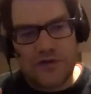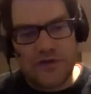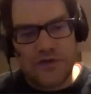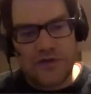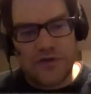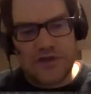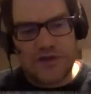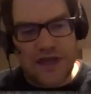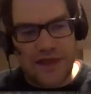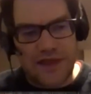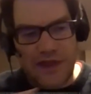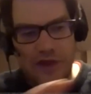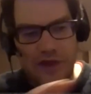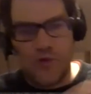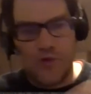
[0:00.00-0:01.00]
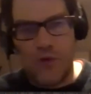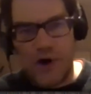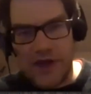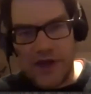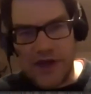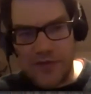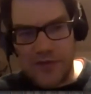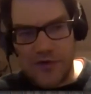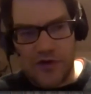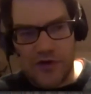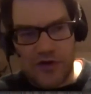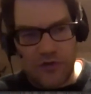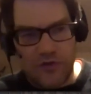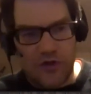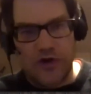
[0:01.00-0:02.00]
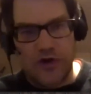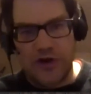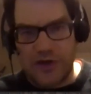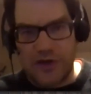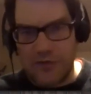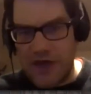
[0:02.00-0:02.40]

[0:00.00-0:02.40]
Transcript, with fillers: is you could say like, you want to keep your community